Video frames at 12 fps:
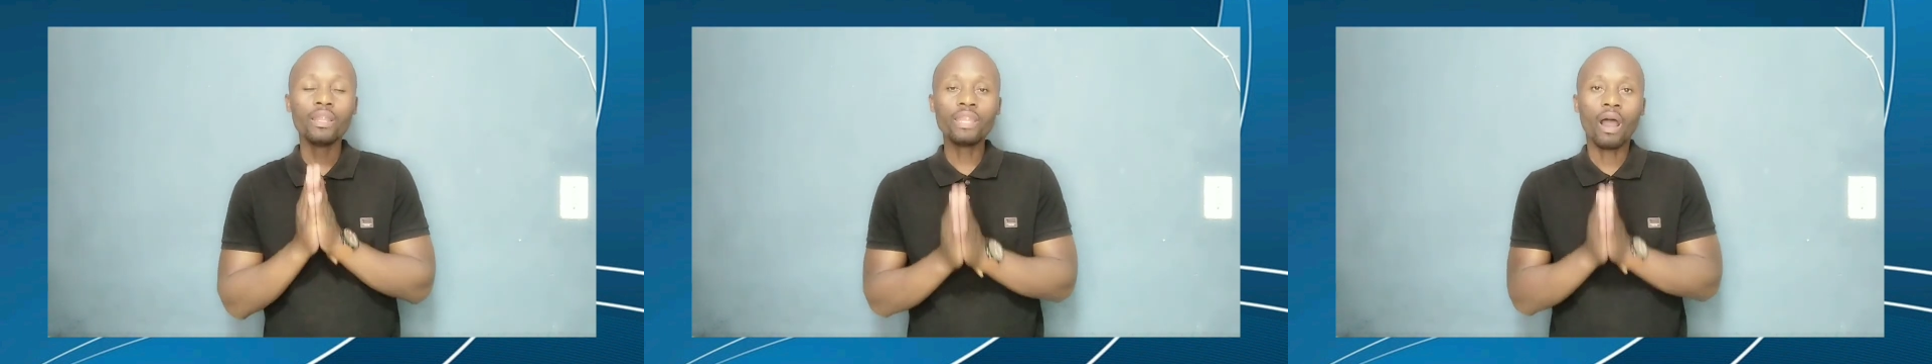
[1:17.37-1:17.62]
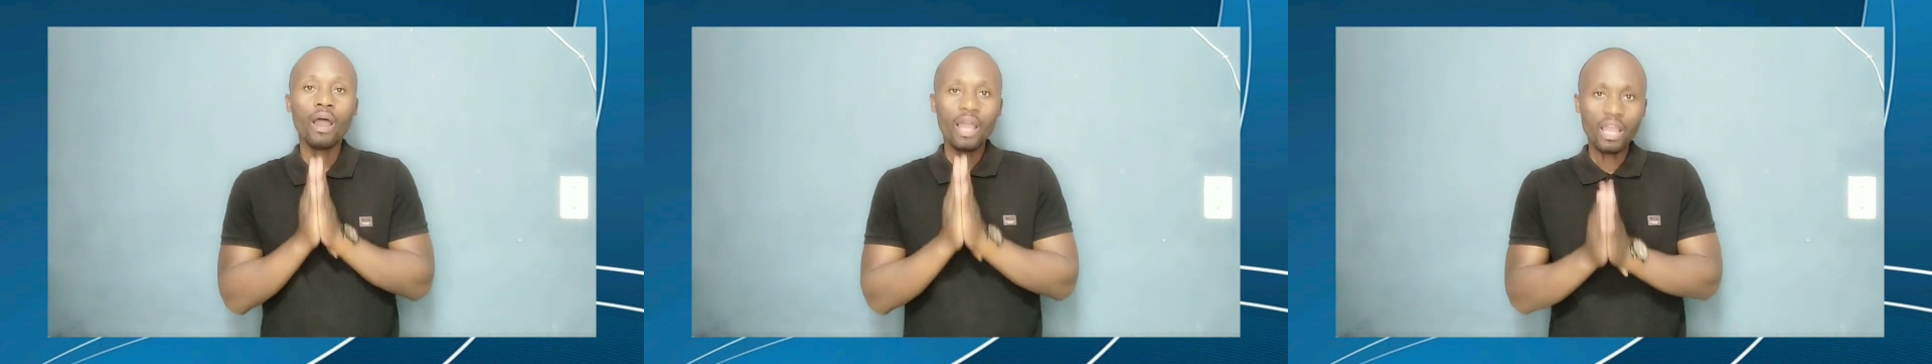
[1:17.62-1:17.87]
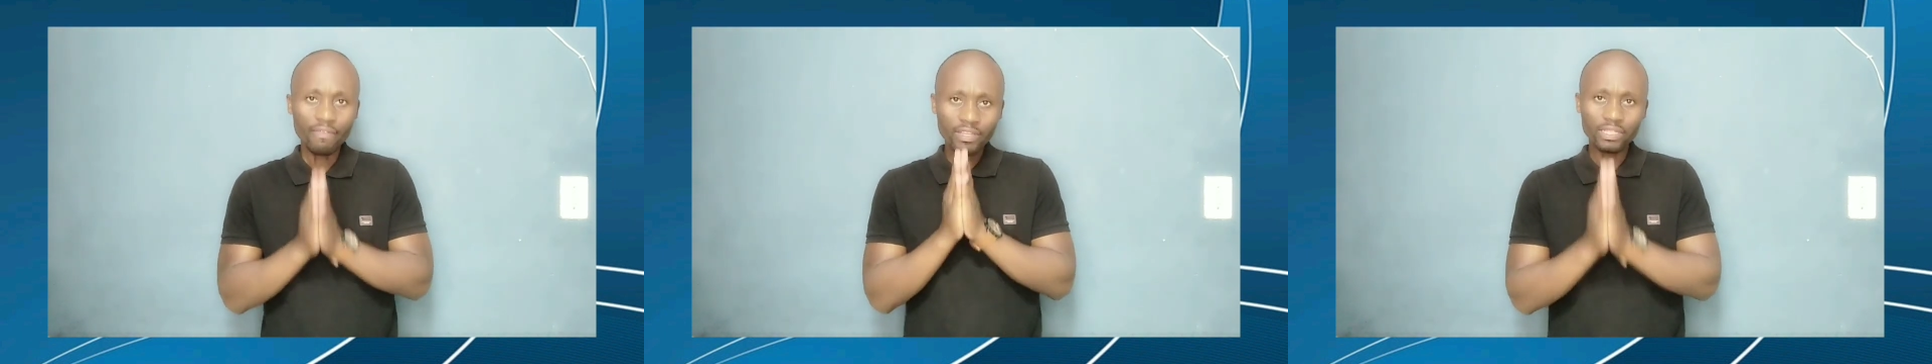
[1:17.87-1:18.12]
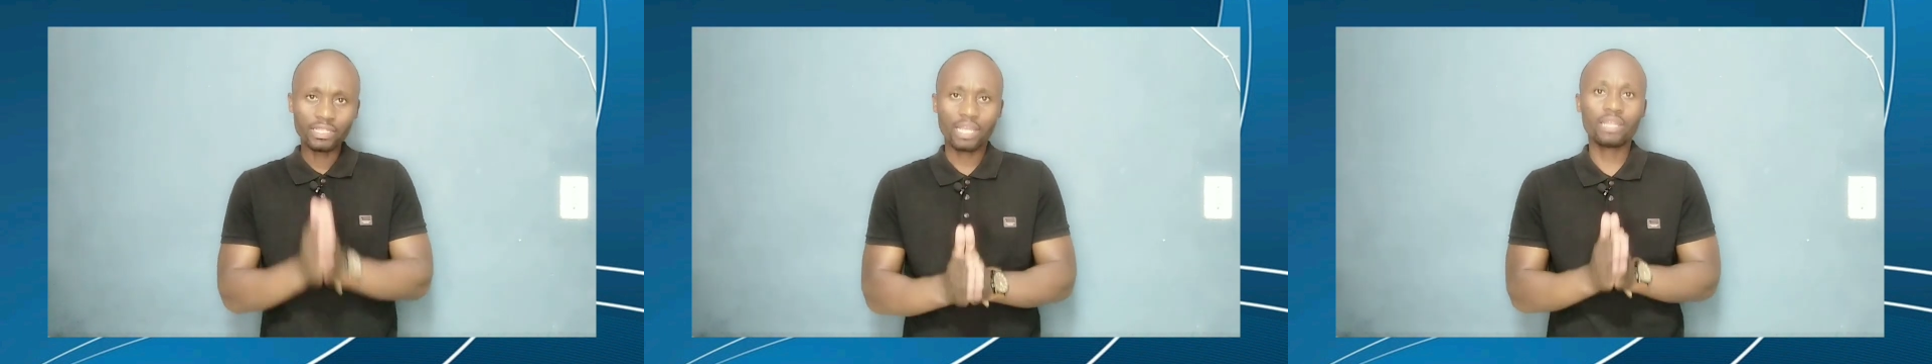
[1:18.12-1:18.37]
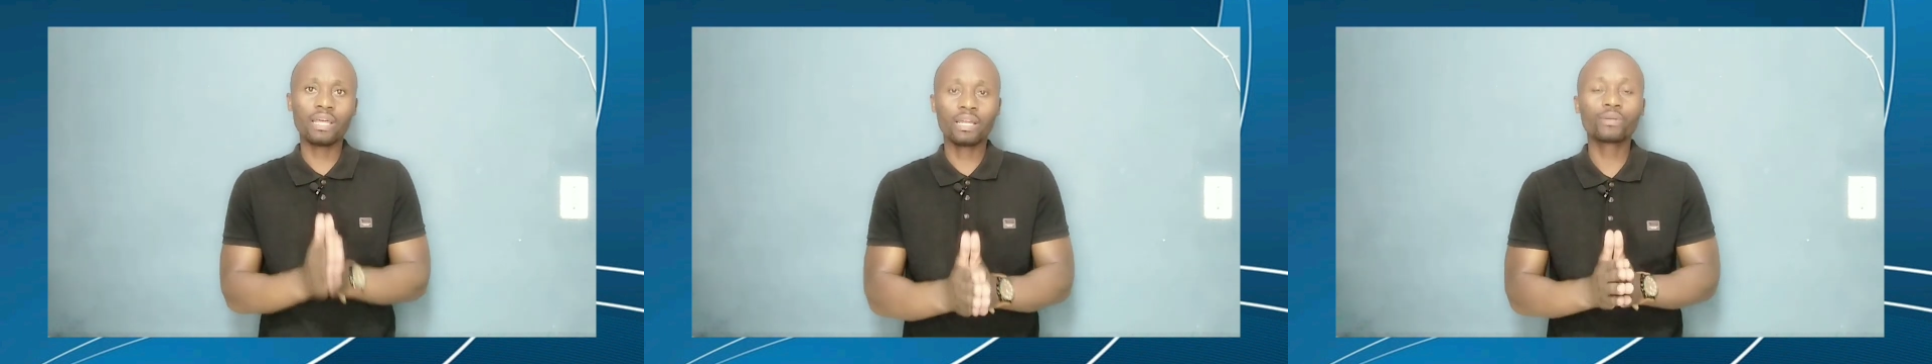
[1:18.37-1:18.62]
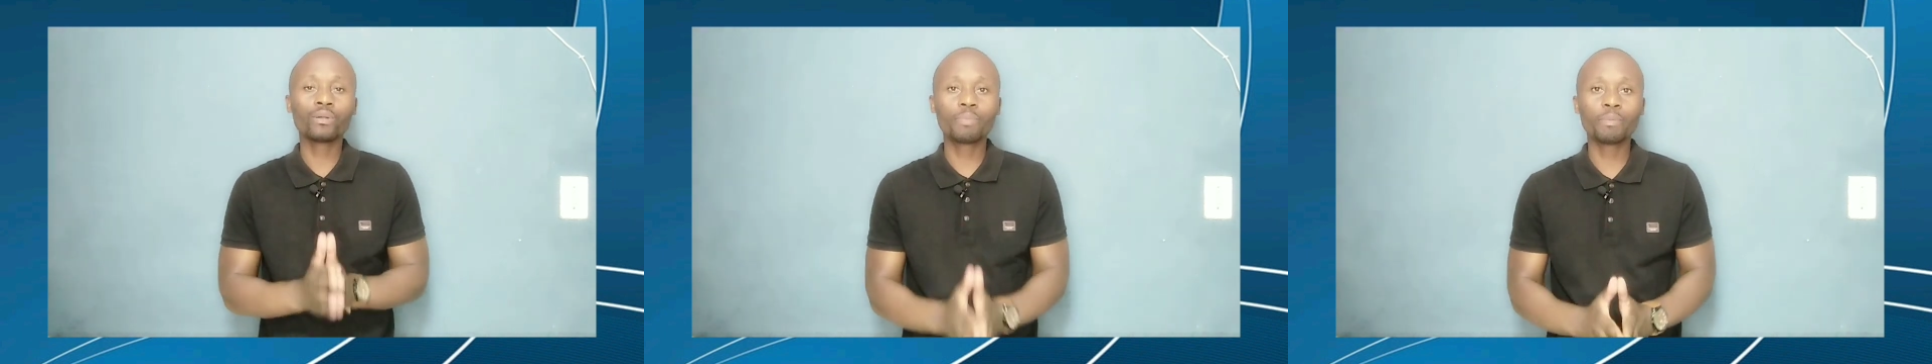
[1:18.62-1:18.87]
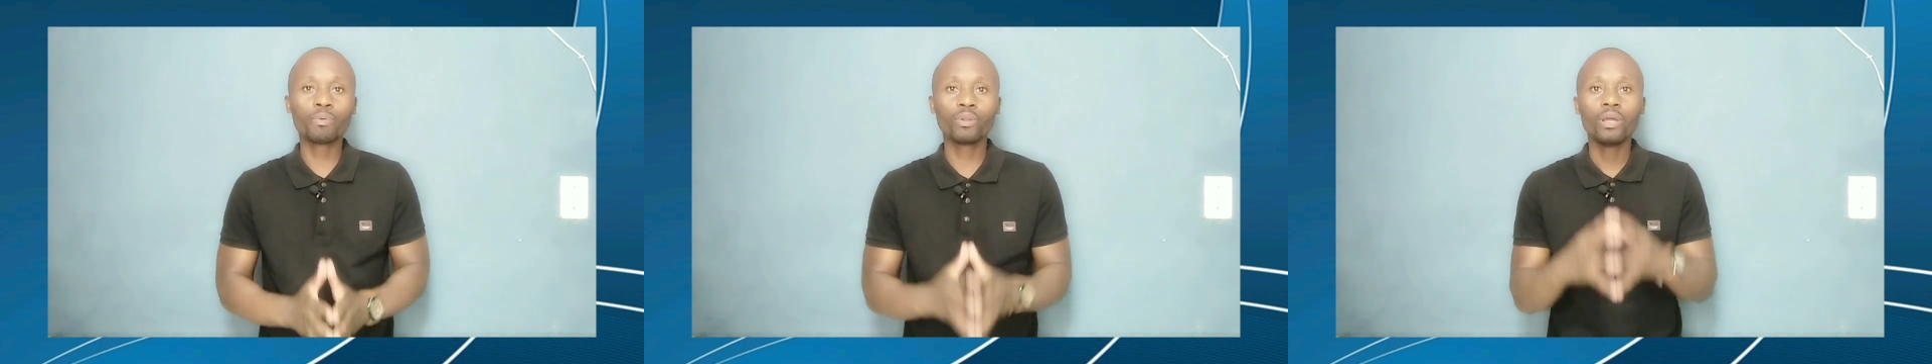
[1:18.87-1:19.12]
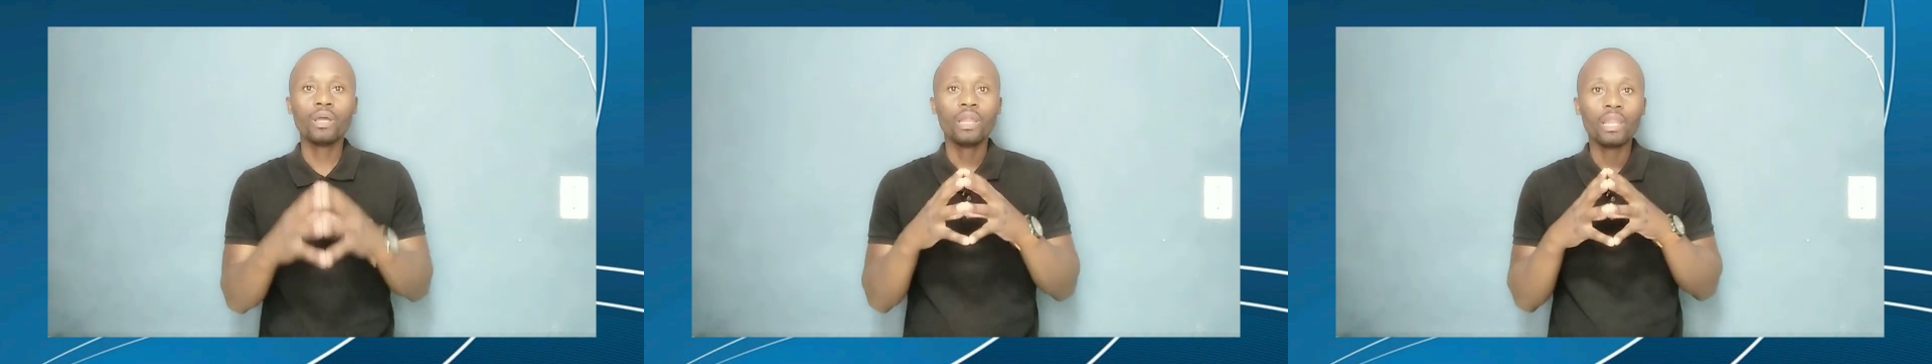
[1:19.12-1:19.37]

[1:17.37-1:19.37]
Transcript: Now, having said that, good people,